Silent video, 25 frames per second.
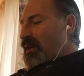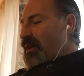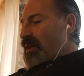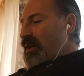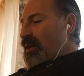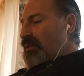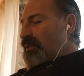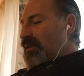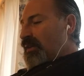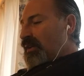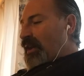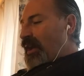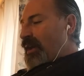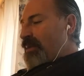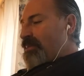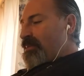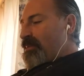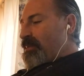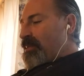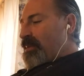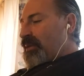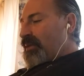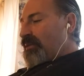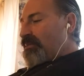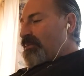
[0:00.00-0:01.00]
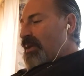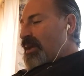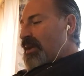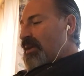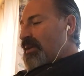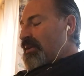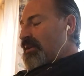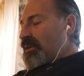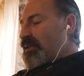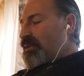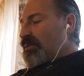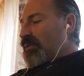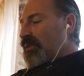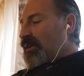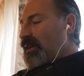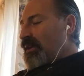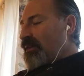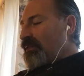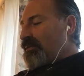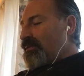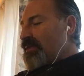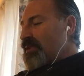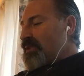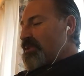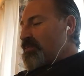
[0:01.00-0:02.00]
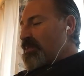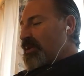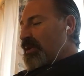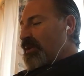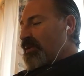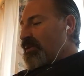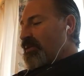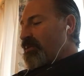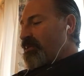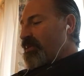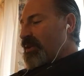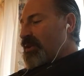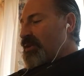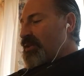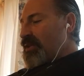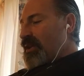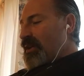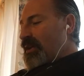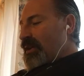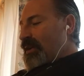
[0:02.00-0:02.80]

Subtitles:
are capable of making you love this pilgrimage.